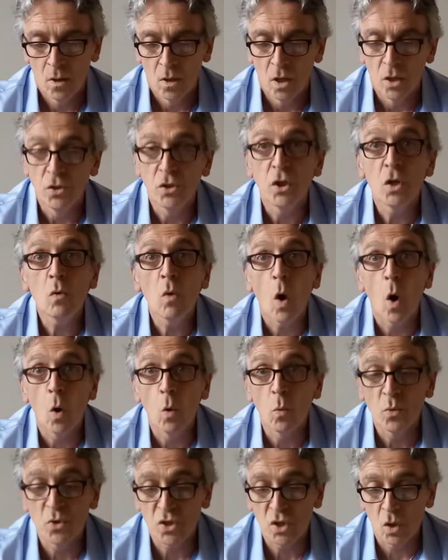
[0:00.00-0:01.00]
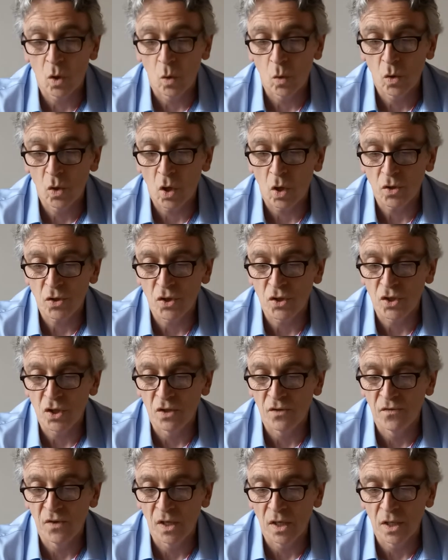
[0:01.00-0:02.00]
Her new home was an old cottage in
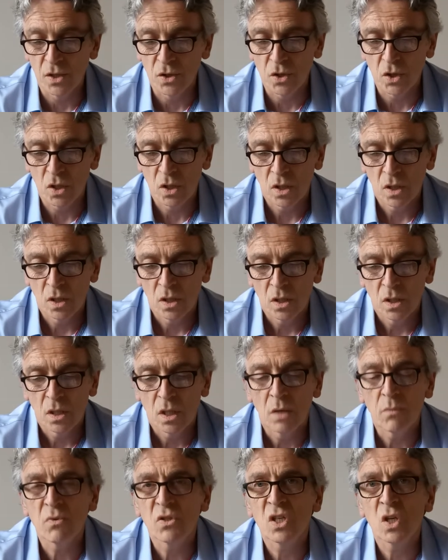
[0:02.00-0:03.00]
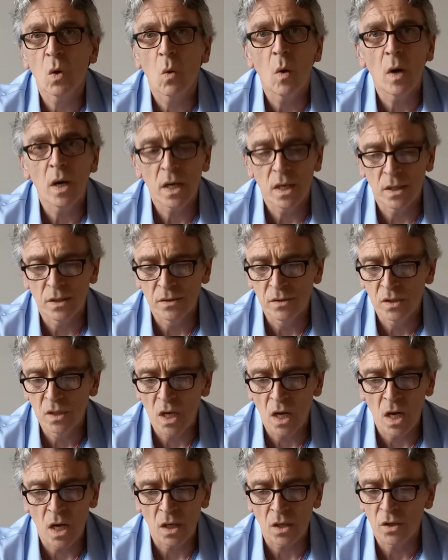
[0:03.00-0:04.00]
a village. It was quiet and
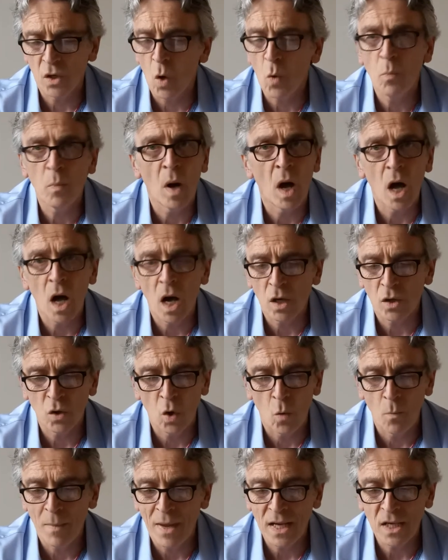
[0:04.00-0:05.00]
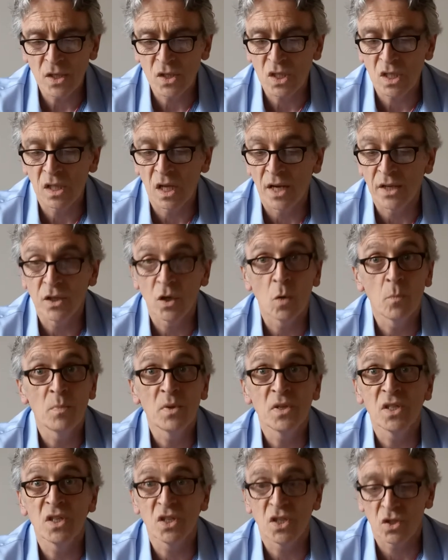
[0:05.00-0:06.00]
dark, no park, no mega slide, no
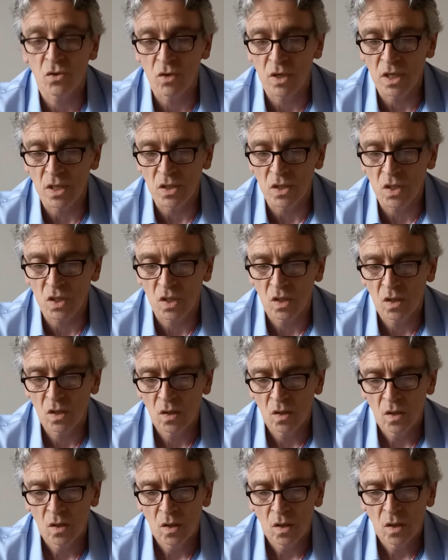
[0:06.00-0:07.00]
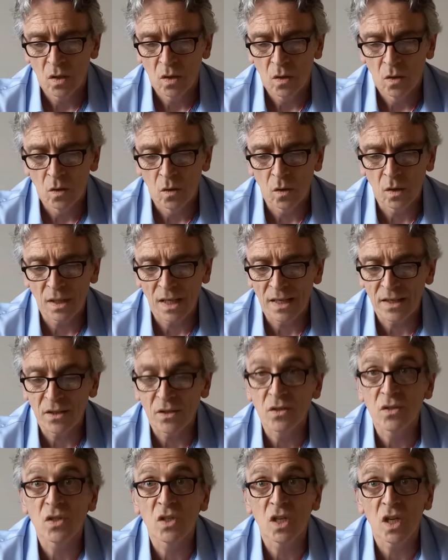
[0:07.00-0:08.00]
busy streets. All Anna
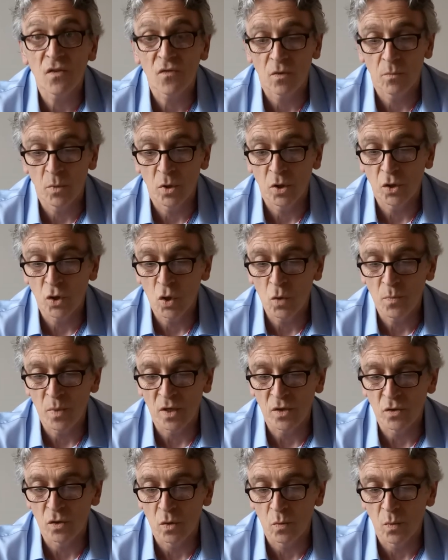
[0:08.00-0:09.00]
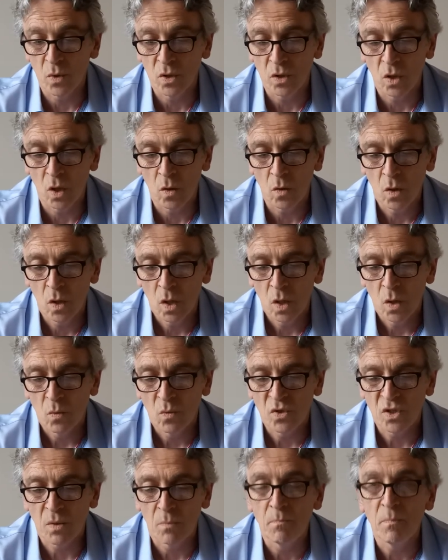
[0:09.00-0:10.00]
could see from her new bedroom window
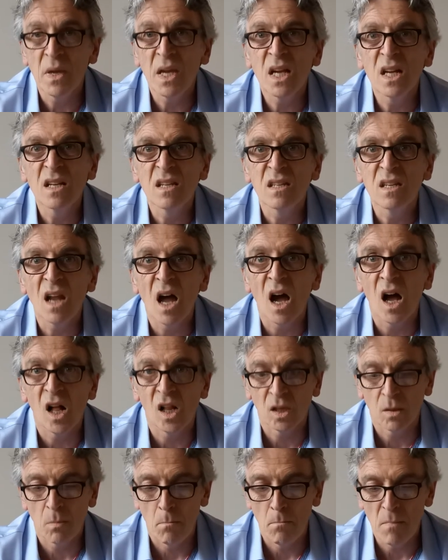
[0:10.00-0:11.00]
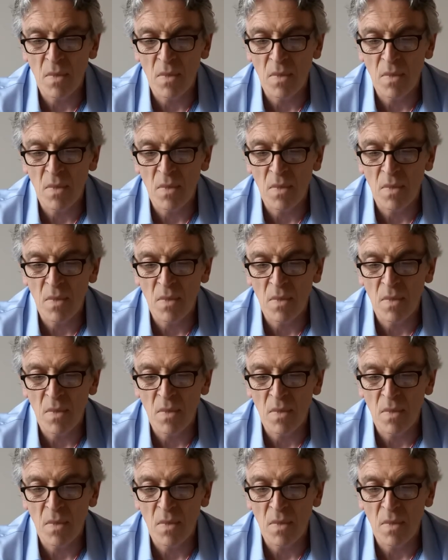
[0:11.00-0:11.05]
was a big, gnarled,